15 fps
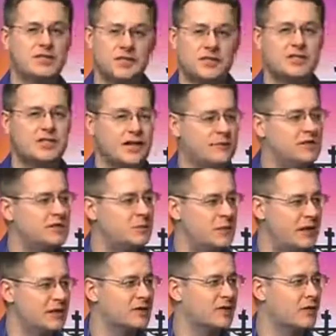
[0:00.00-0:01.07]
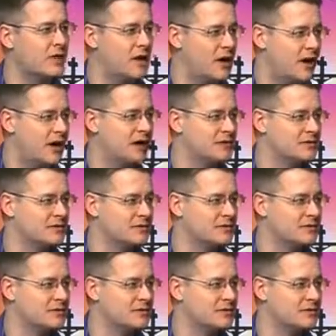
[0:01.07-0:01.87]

We're just going to shove a spear through your heart.